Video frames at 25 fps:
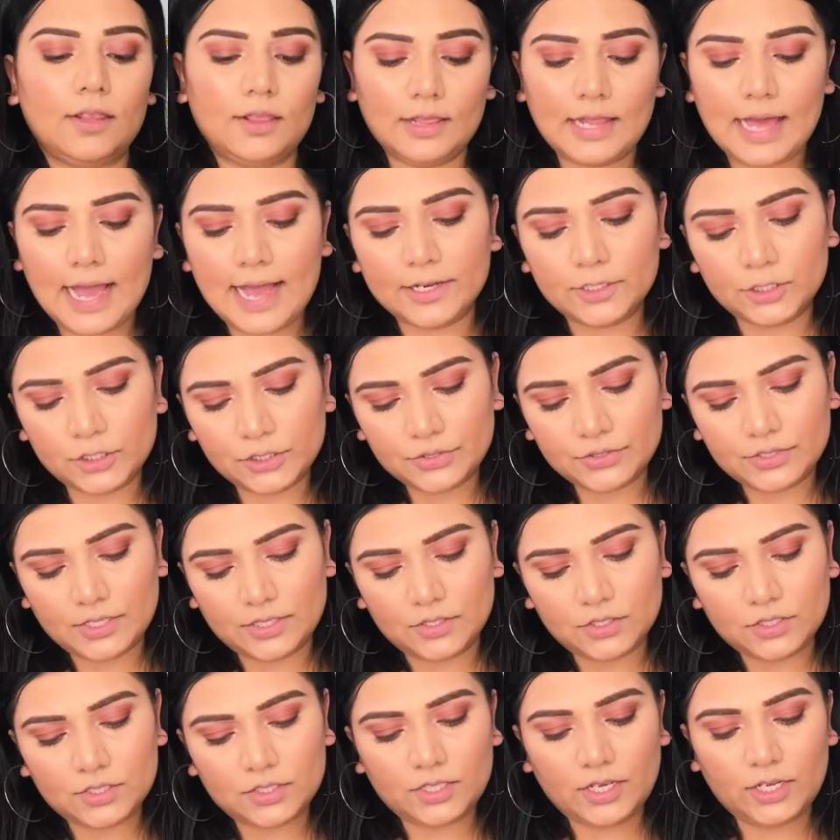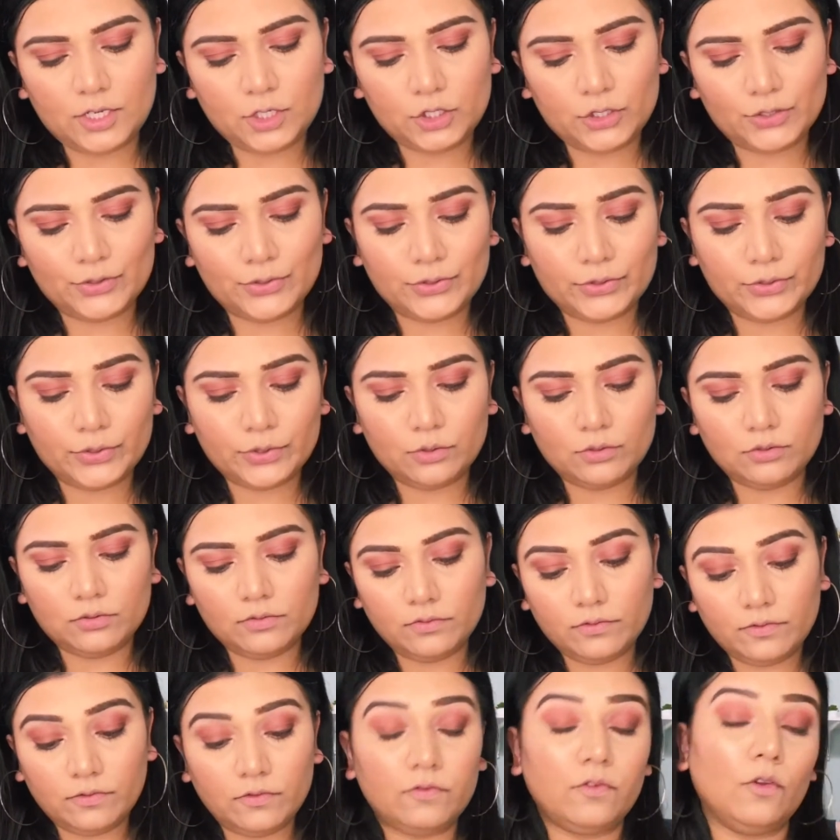Lash Sensational
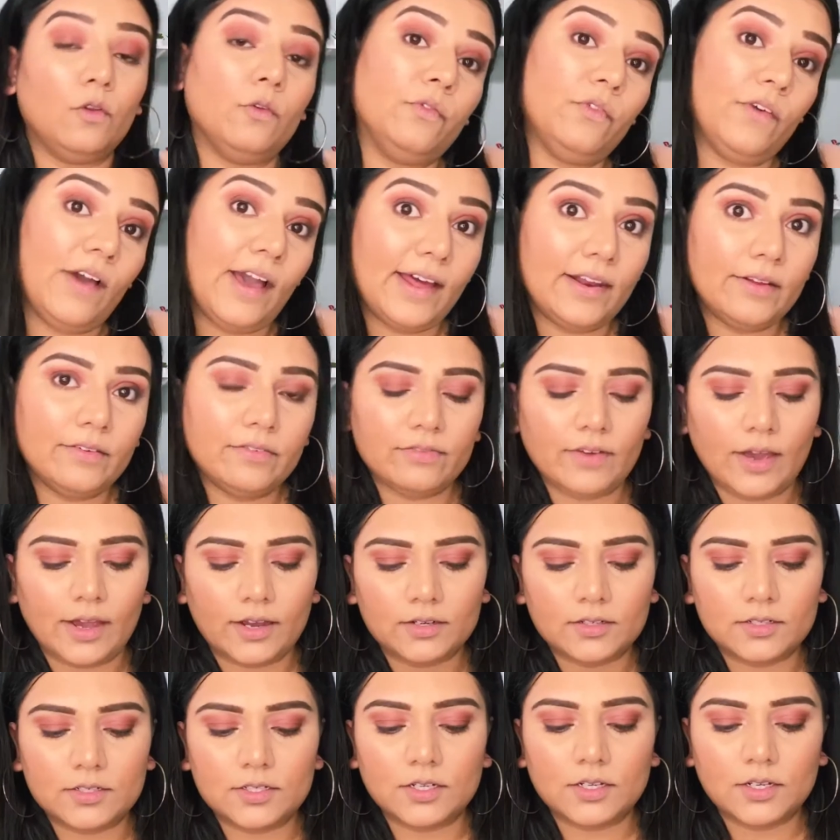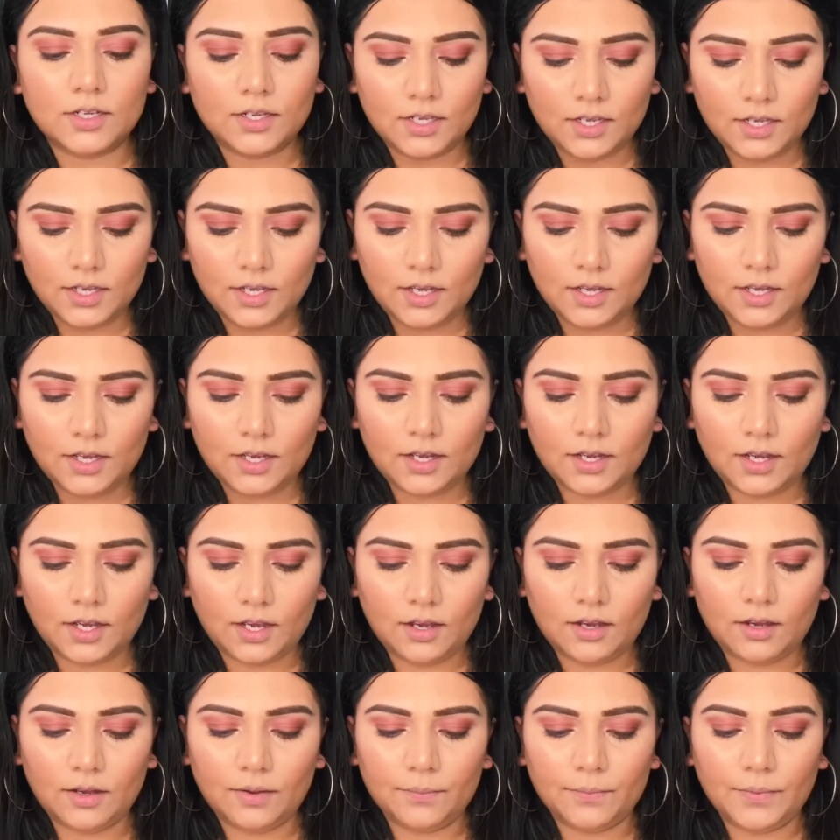Full Fan Effect.
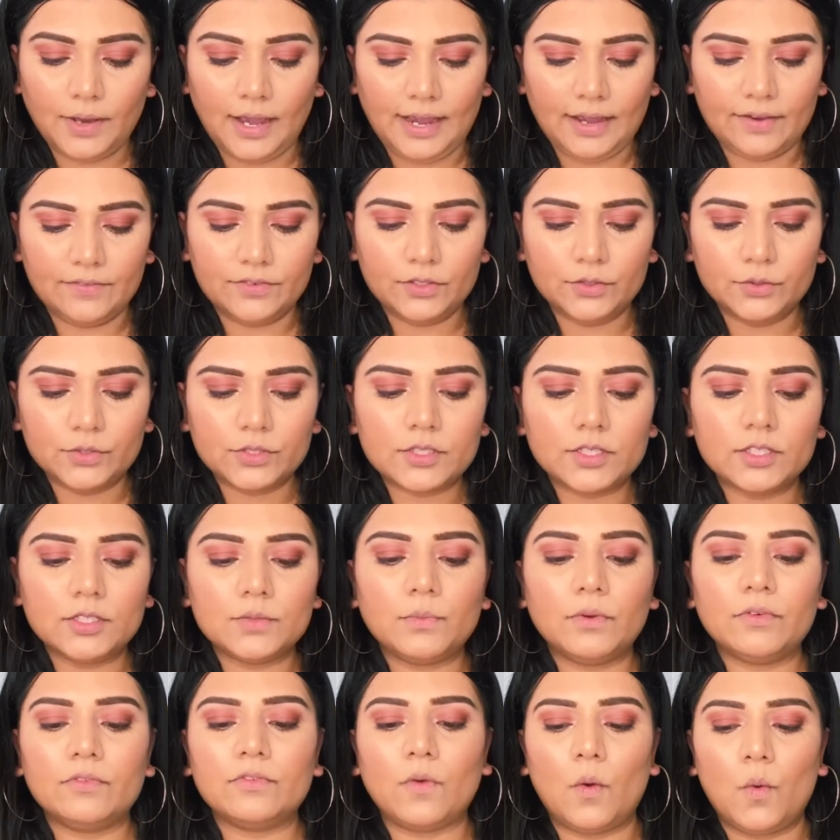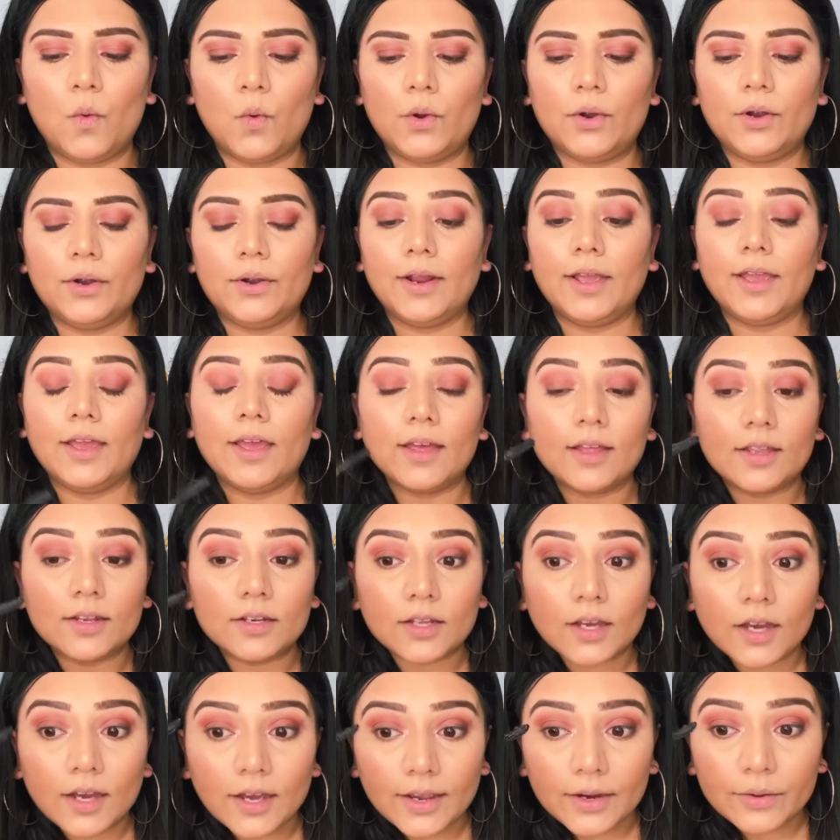I have used this before, and
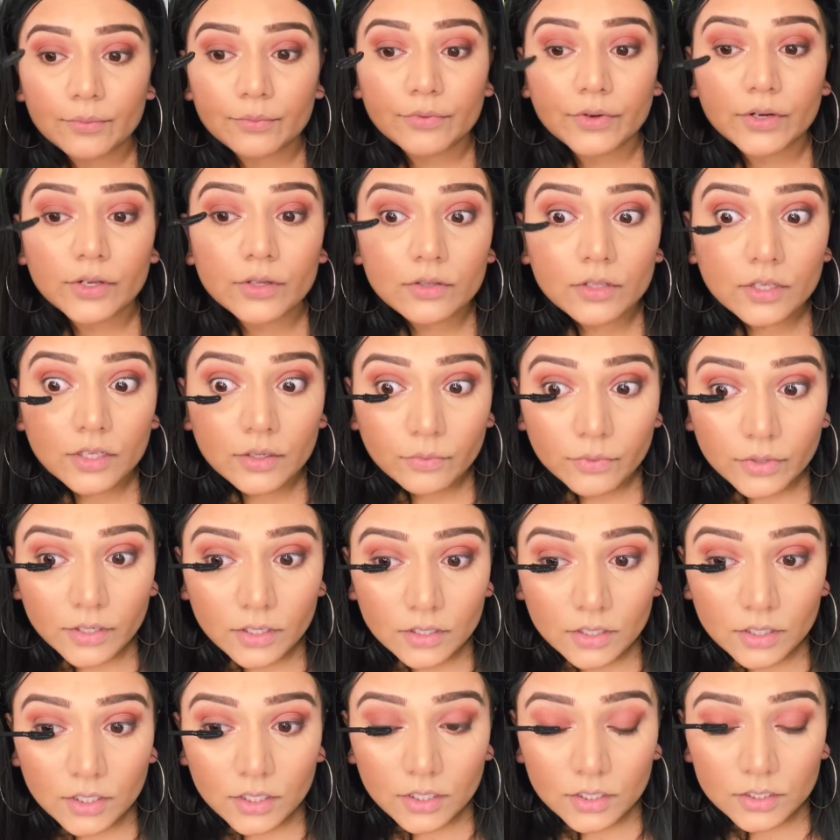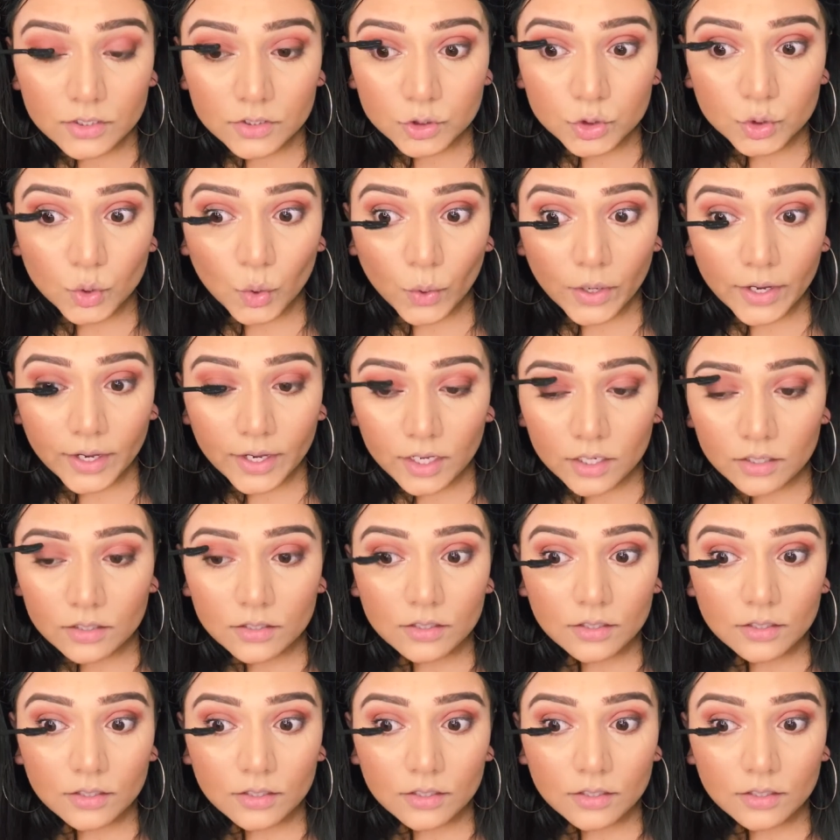I really enjoy it.